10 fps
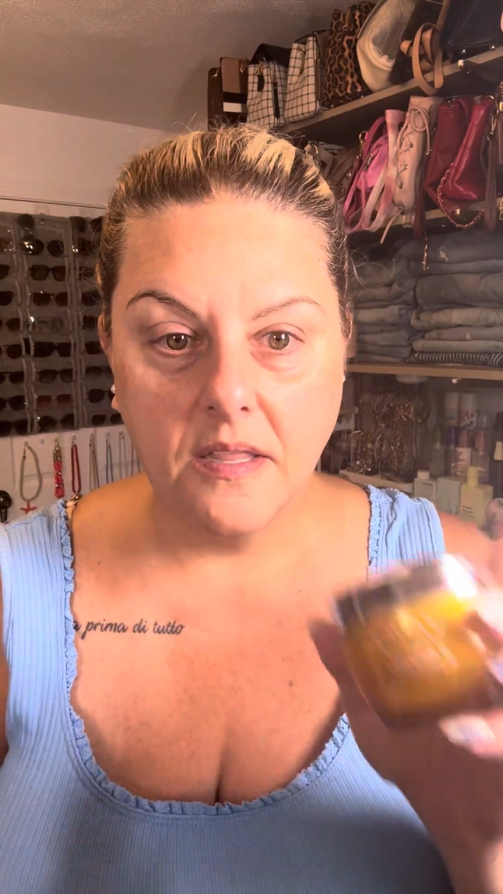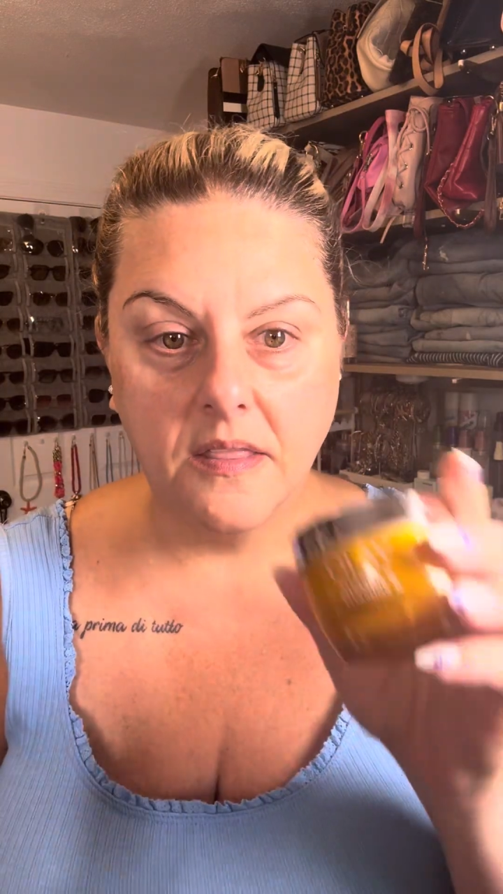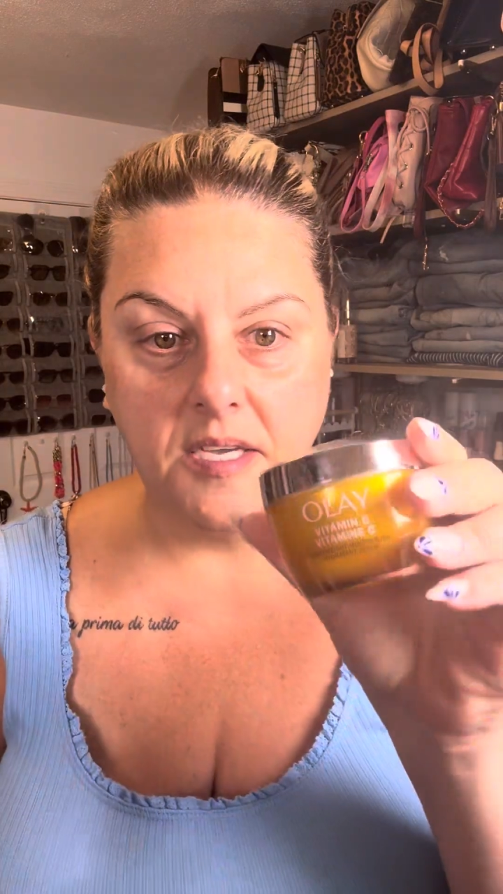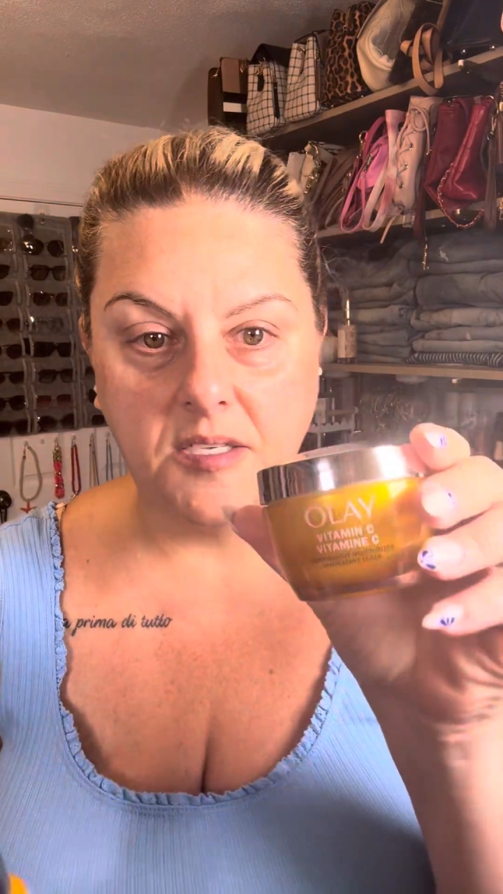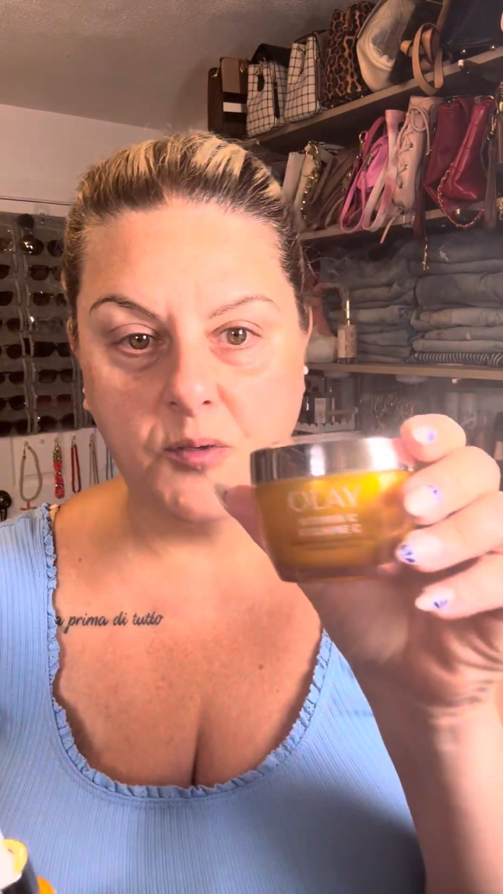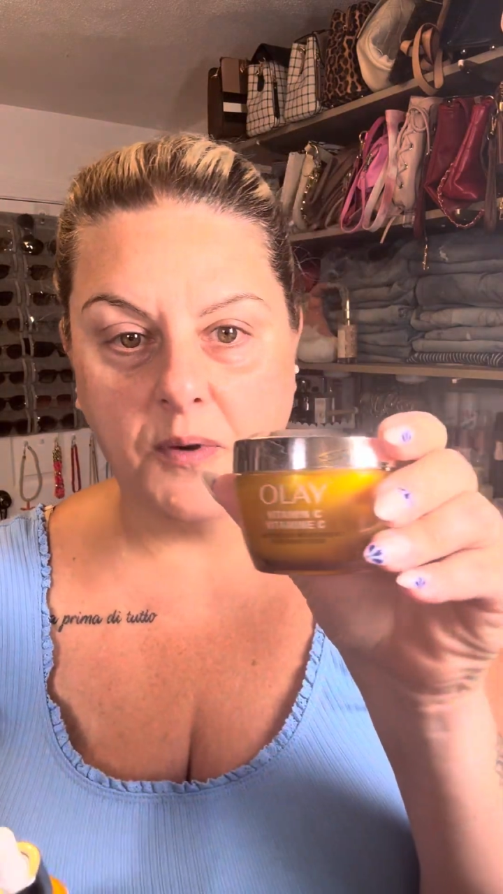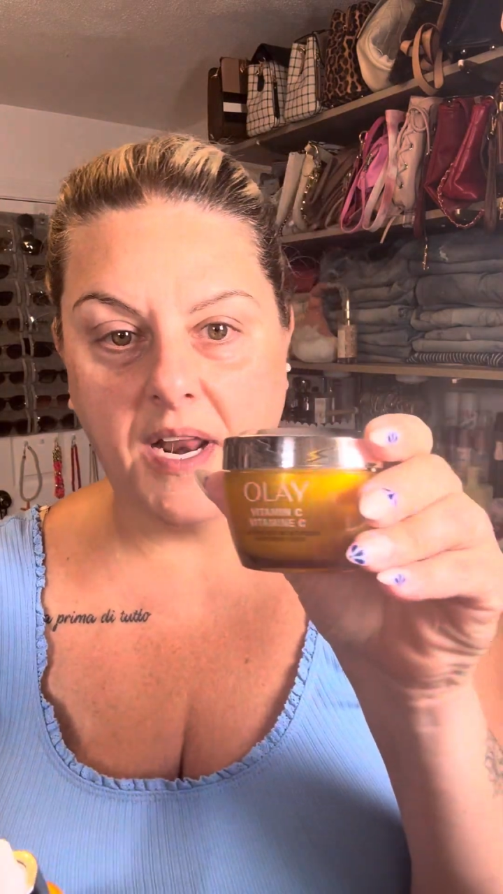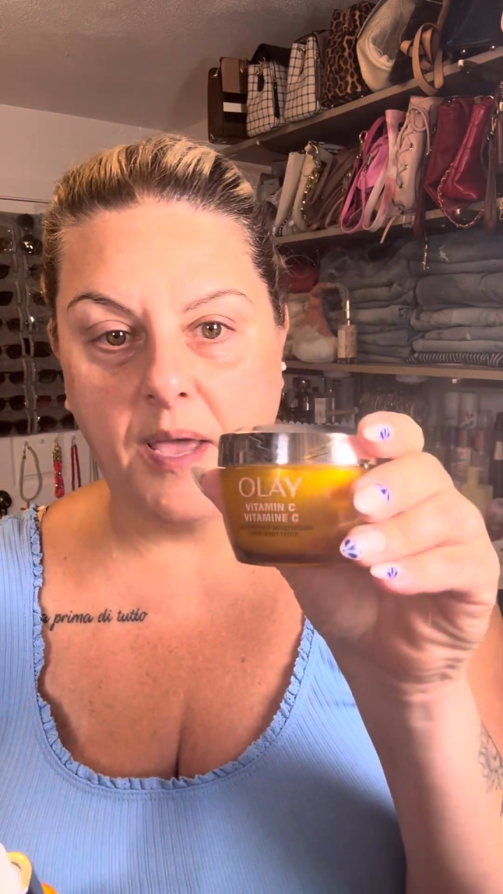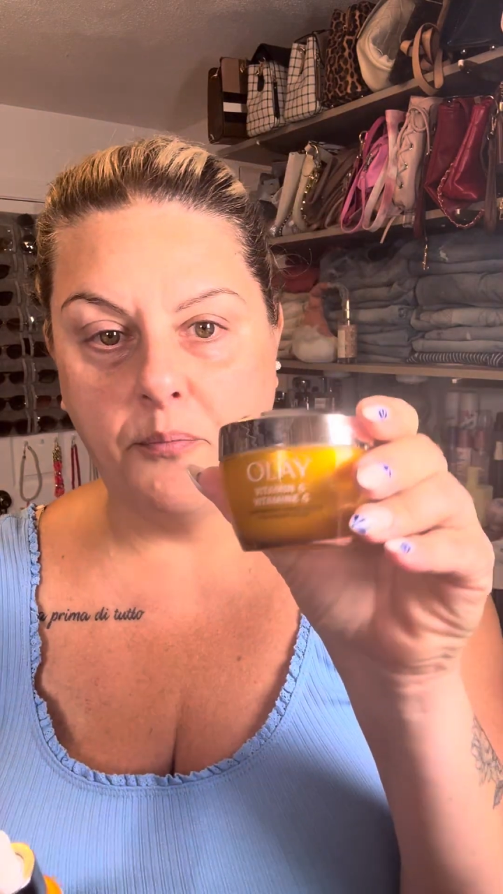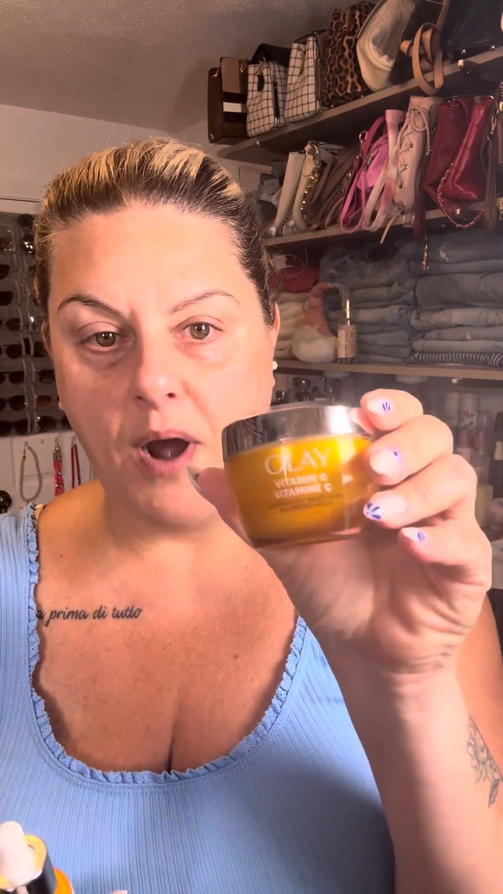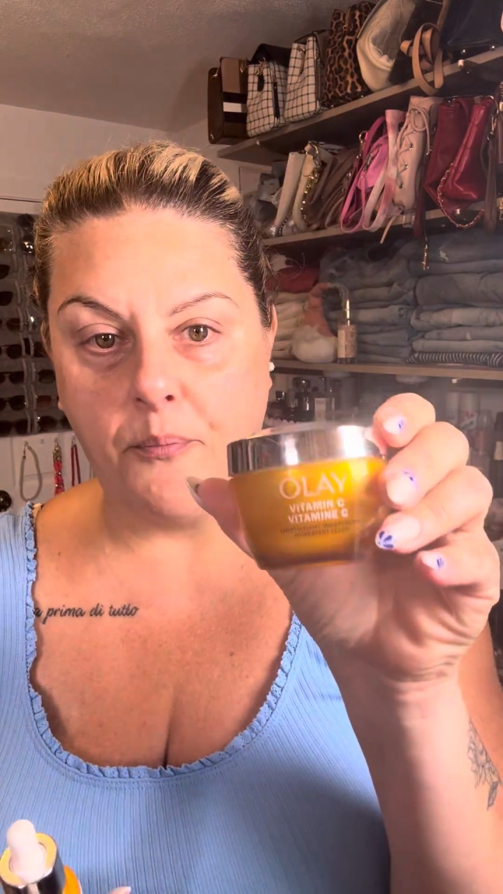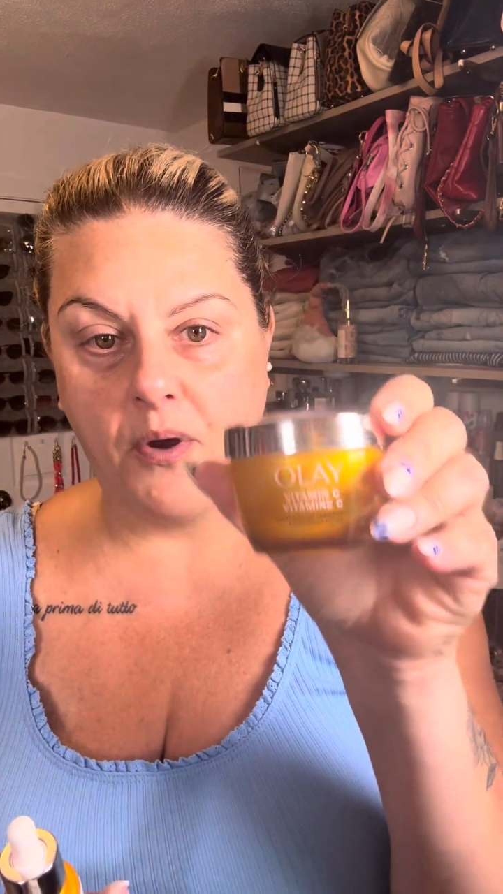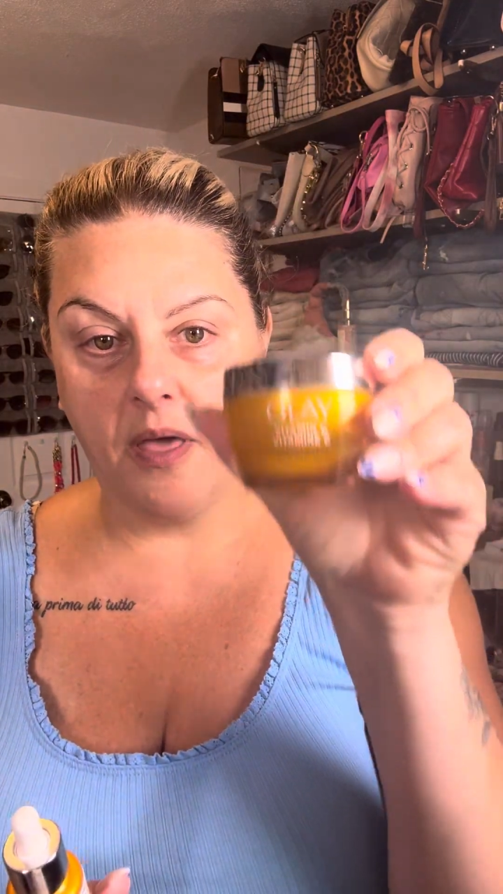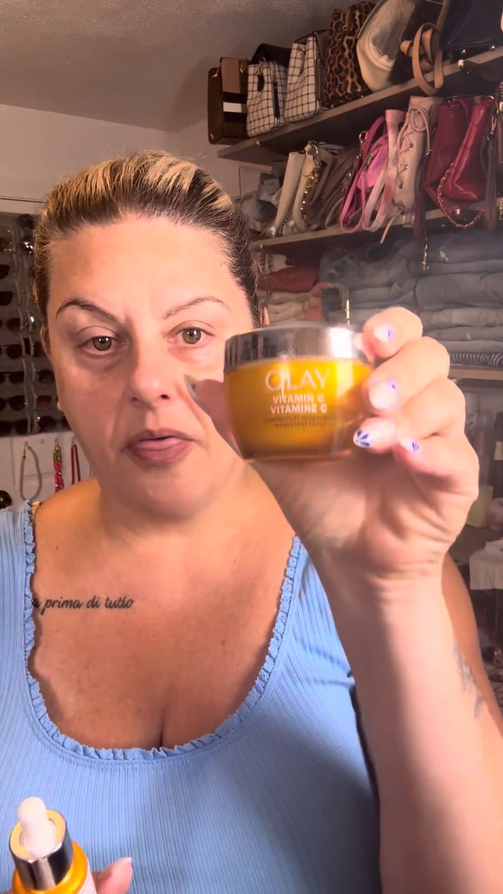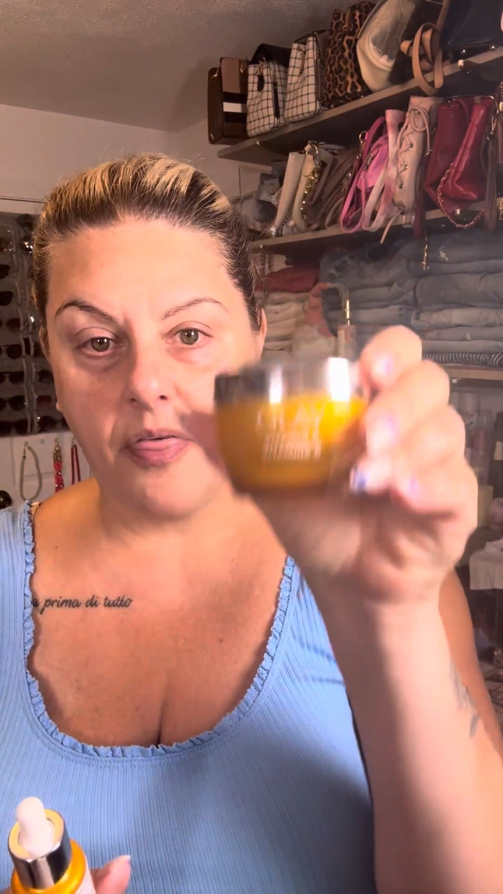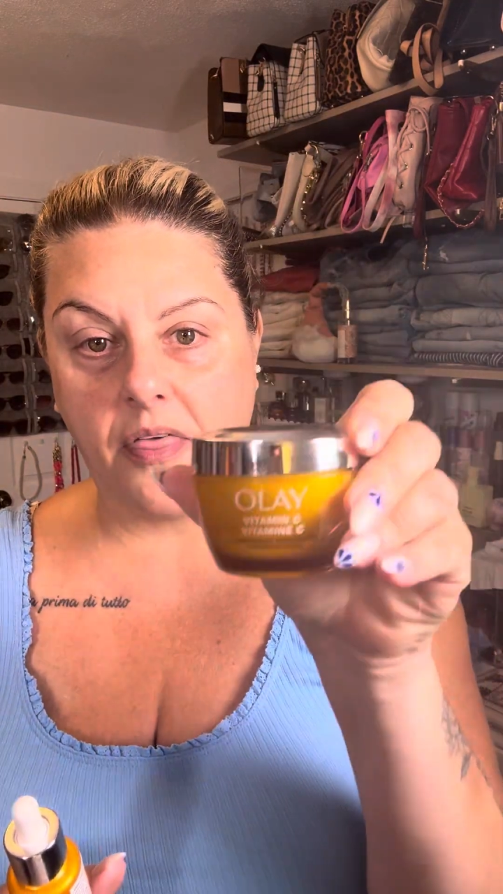This is what I prep with.